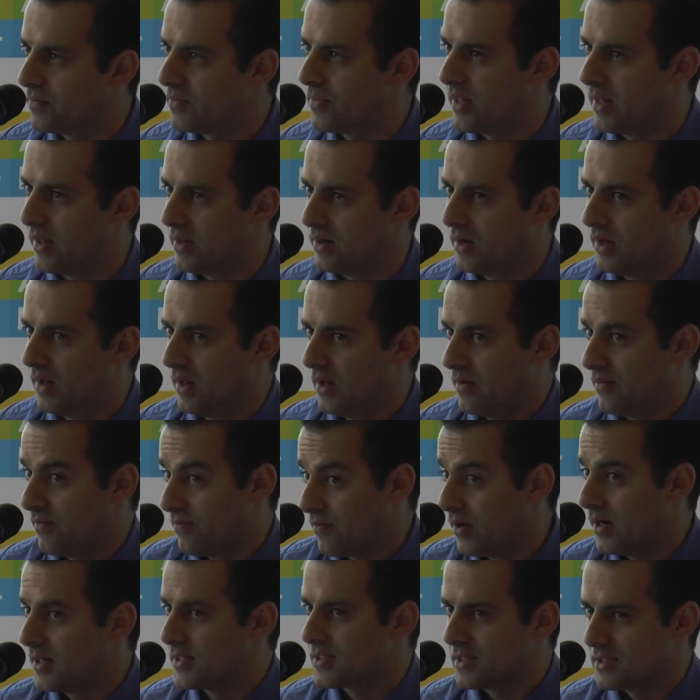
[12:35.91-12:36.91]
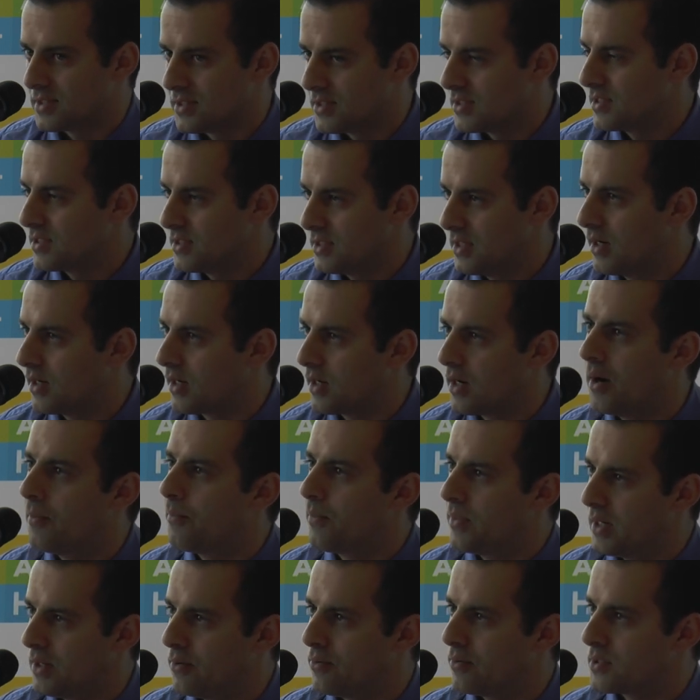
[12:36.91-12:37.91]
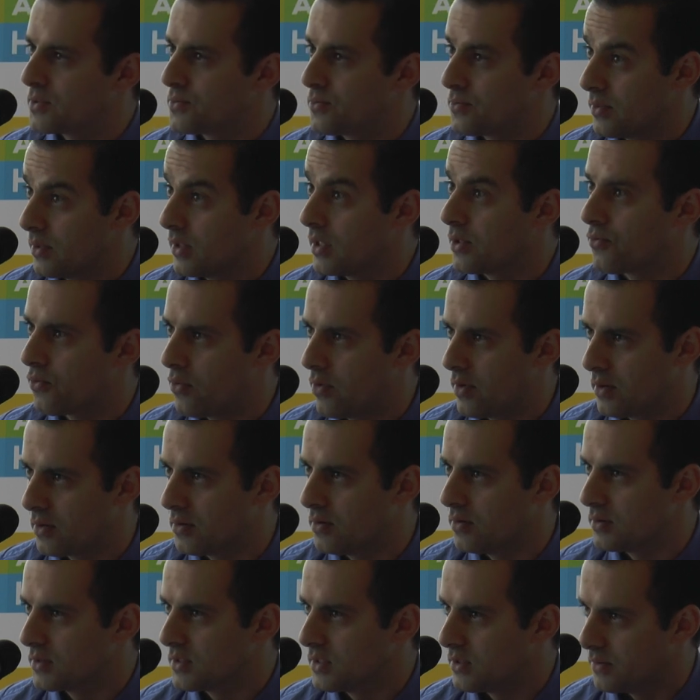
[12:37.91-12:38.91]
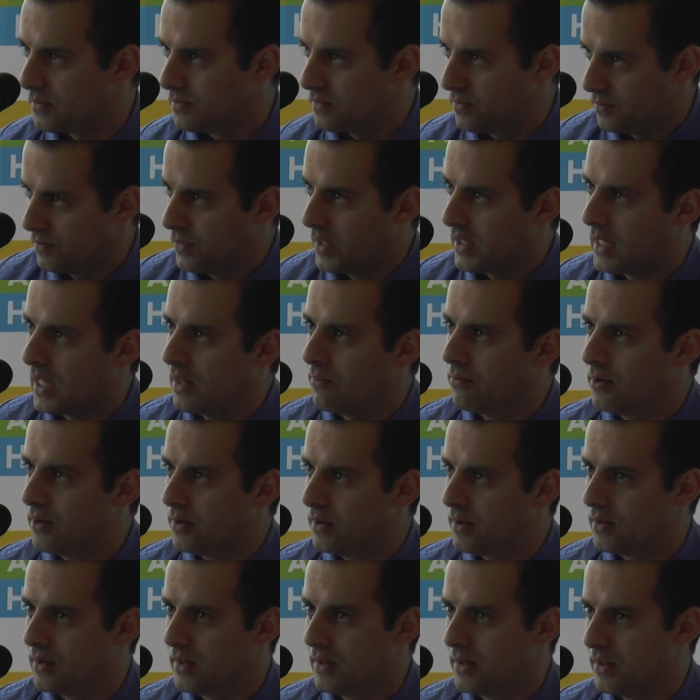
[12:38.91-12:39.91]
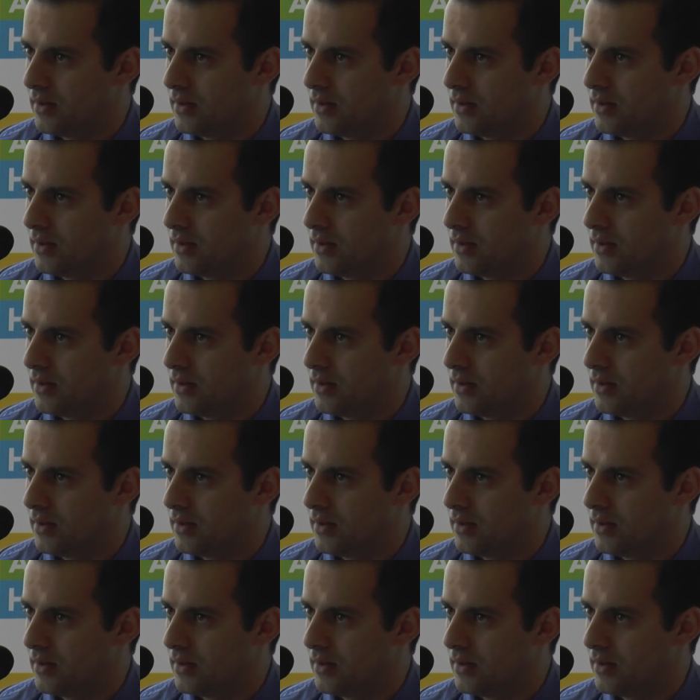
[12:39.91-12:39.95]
that for us as a young company was really critical to being able to